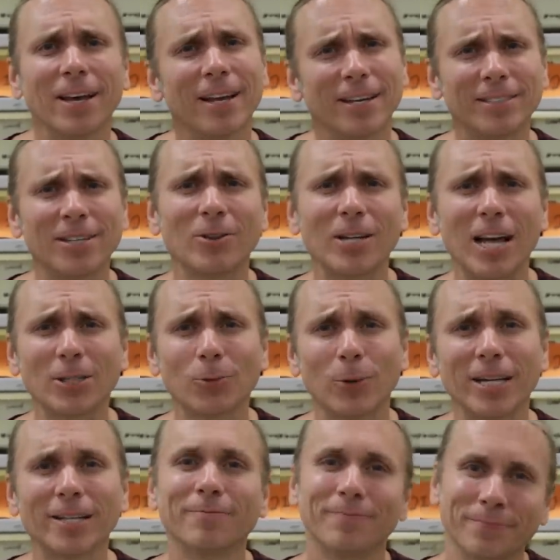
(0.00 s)
Until next week,
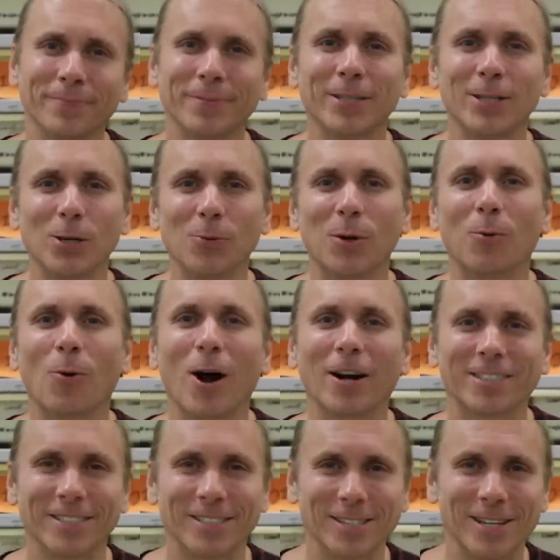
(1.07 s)
you've been
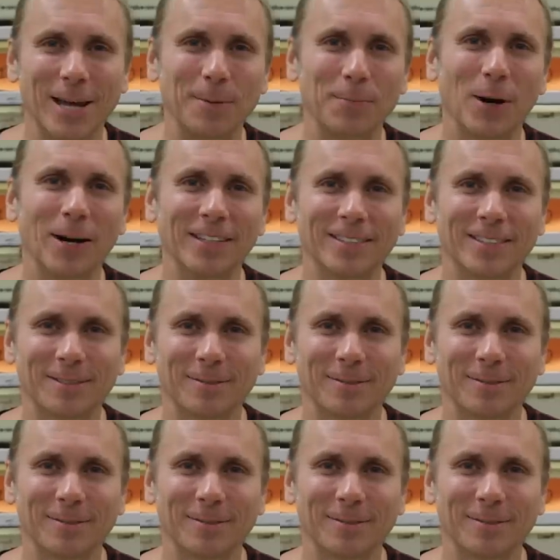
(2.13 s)
watching SnakeBytes.